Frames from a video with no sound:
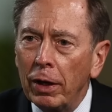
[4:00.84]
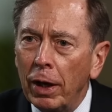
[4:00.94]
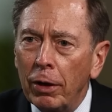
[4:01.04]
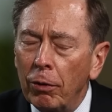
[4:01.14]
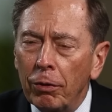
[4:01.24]
and I,
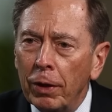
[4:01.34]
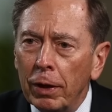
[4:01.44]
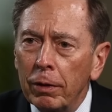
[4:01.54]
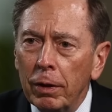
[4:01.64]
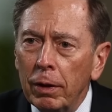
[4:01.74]
I don't
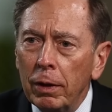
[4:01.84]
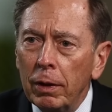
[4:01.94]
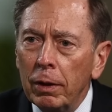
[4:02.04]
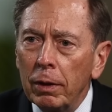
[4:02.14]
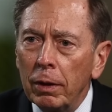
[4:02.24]
think
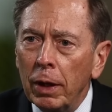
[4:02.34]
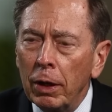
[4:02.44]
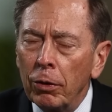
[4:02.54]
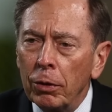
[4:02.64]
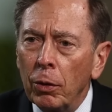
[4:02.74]

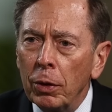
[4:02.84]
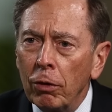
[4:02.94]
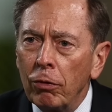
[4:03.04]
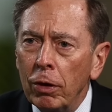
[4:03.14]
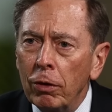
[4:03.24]
that you're going
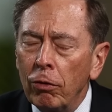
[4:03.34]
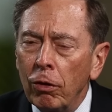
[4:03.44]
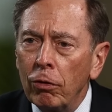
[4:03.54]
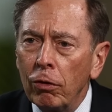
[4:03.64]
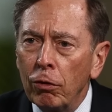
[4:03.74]
to see
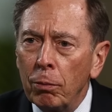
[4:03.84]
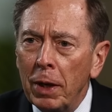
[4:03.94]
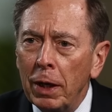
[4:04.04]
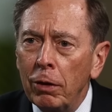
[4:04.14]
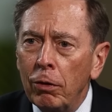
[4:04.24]
decisions
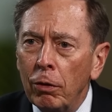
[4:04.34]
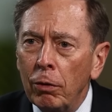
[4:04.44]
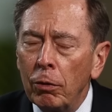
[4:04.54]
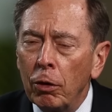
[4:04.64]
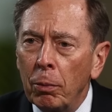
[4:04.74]
made
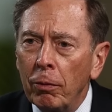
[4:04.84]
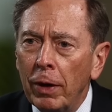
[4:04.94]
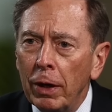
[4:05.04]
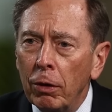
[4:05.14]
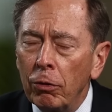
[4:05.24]
to, to
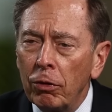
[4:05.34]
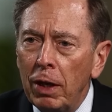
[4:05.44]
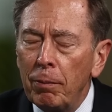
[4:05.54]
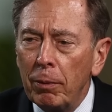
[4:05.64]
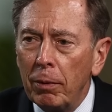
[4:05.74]
provide those.
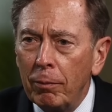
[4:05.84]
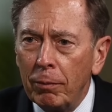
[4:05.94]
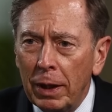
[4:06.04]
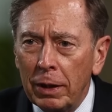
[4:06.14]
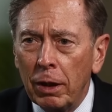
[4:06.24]
Keep in
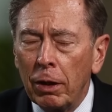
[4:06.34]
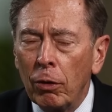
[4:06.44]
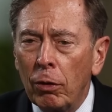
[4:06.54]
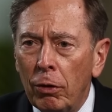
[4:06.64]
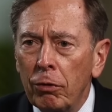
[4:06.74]
mind that
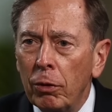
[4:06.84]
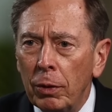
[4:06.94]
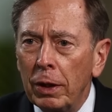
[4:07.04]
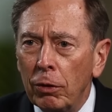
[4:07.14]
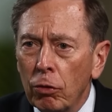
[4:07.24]
they're also
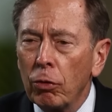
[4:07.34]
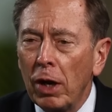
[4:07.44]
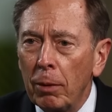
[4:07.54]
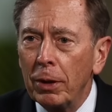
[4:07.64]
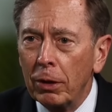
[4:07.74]

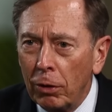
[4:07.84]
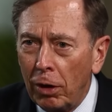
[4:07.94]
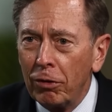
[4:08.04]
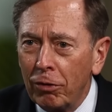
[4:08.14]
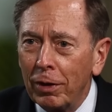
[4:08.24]
incredibly
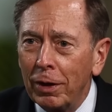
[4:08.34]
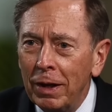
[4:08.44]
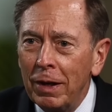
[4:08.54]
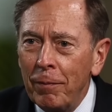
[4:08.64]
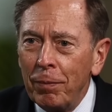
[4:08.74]
costly.
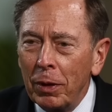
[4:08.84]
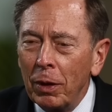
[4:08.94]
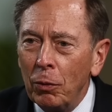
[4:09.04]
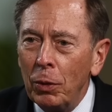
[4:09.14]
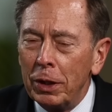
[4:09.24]

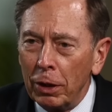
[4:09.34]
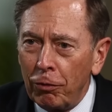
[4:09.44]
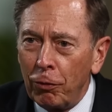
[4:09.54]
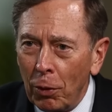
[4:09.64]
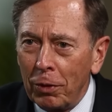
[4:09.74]
We can
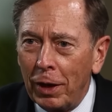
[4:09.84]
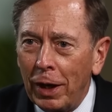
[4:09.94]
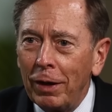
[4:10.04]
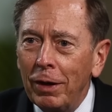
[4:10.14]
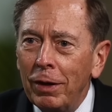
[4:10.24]
afford
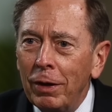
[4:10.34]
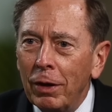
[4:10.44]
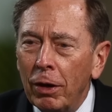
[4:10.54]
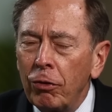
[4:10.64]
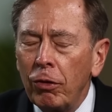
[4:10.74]
that.
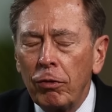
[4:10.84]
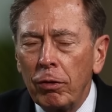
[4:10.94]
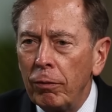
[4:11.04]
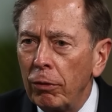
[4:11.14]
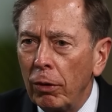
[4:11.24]
Our
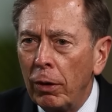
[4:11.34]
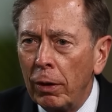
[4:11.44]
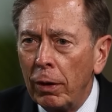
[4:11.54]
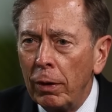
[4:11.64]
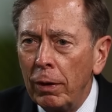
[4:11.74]
systems
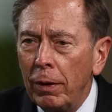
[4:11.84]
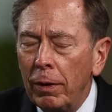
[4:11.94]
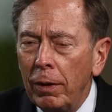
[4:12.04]
are